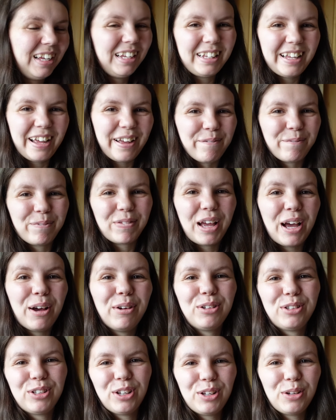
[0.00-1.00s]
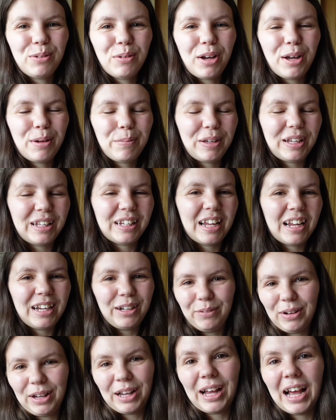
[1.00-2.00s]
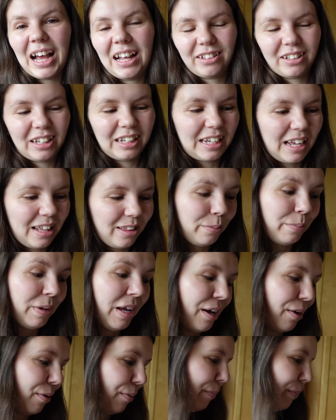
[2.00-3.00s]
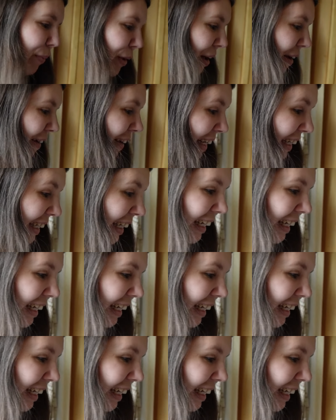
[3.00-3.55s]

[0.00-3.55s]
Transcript: yeah. I'll show you what I mean anyway as I get them out. But